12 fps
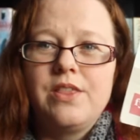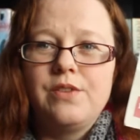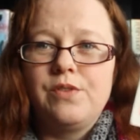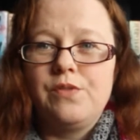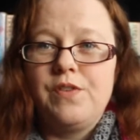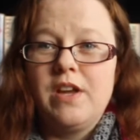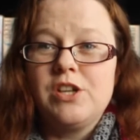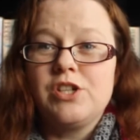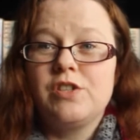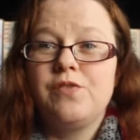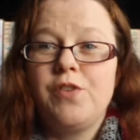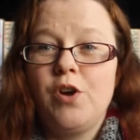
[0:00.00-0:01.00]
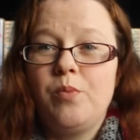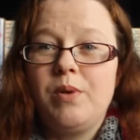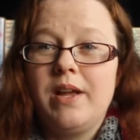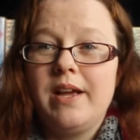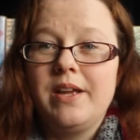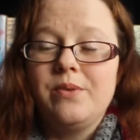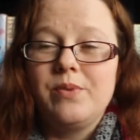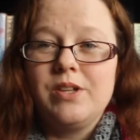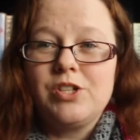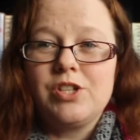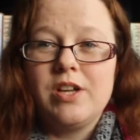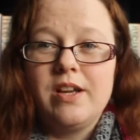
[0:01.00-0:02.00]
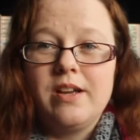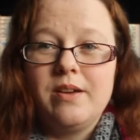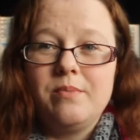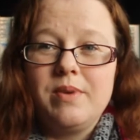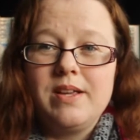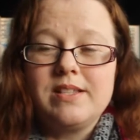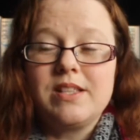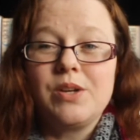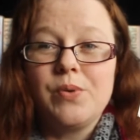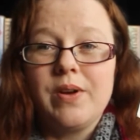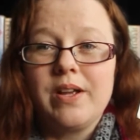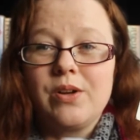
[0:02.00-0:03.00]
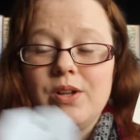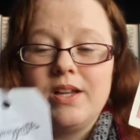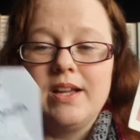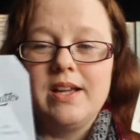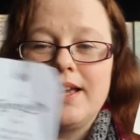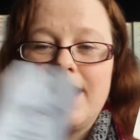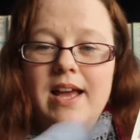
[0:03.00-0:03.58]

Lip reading: the Vivacious 4-ply, which is the grey colour,